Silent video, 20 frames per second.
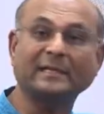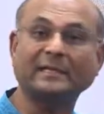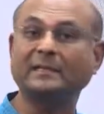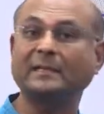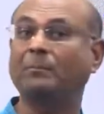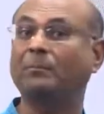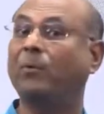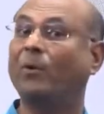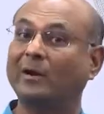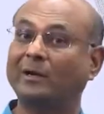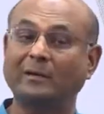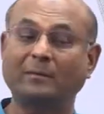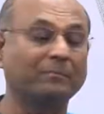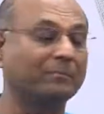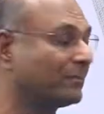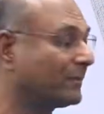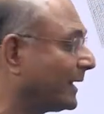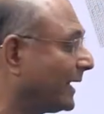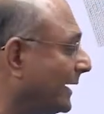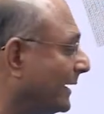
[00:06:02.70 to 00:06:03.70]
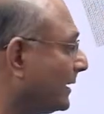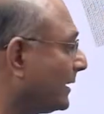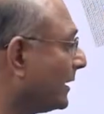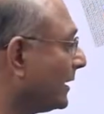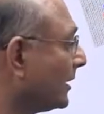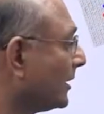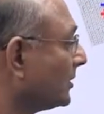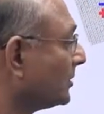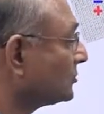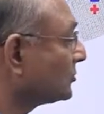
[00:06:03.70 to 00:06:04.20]
at the bottom, right?
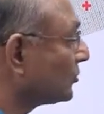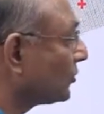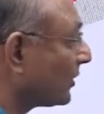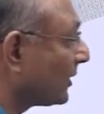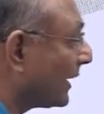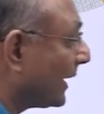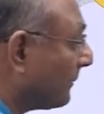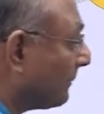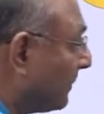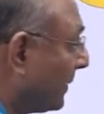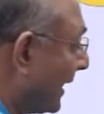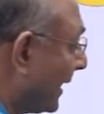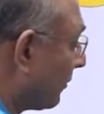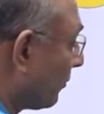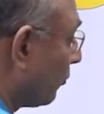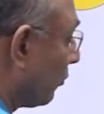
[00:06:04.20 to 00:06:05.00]
So rubber